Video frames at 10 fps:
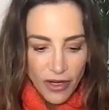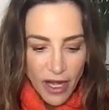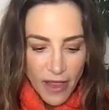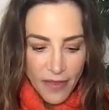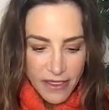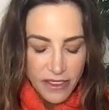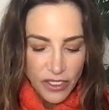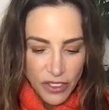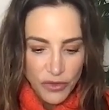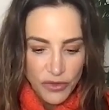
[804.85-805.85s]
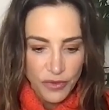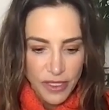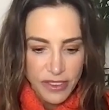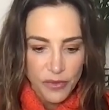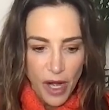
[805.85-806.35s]
And that's a huge
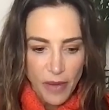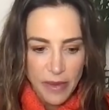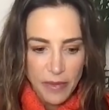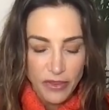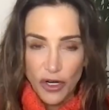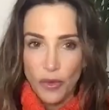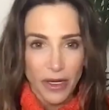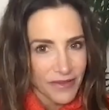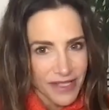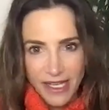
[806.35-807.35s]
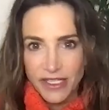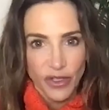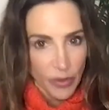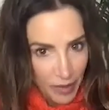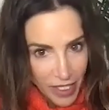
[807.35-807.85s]
reason why people don't want to have sex, to a
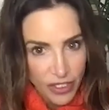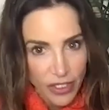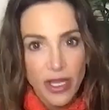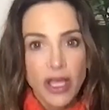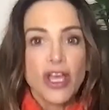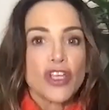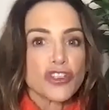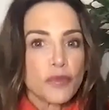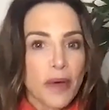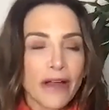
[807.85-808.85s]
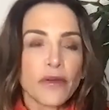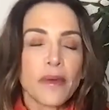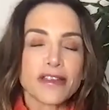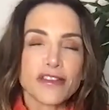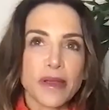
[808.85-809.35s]
pleasure. So mindful
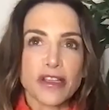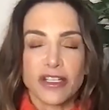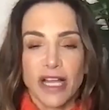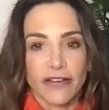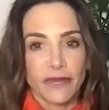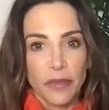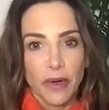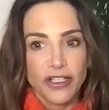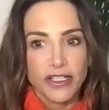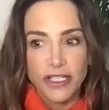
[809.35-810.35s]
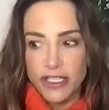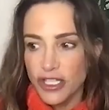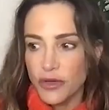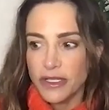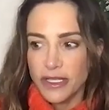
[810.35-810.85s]
masturbation kind of merges the two
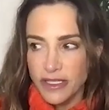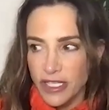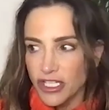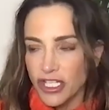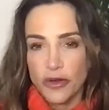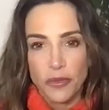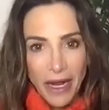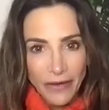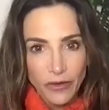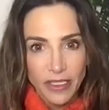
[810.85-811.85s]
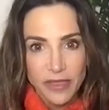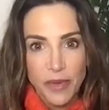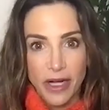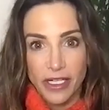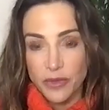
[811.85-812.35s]
and is teaching you mindfulness
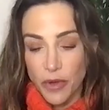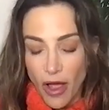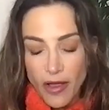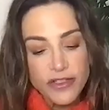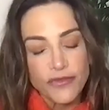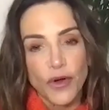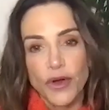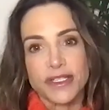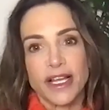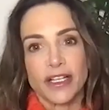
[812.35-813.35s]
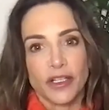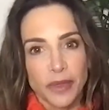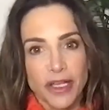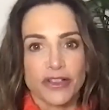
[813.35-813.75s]
practice while also focusing on your pleasure.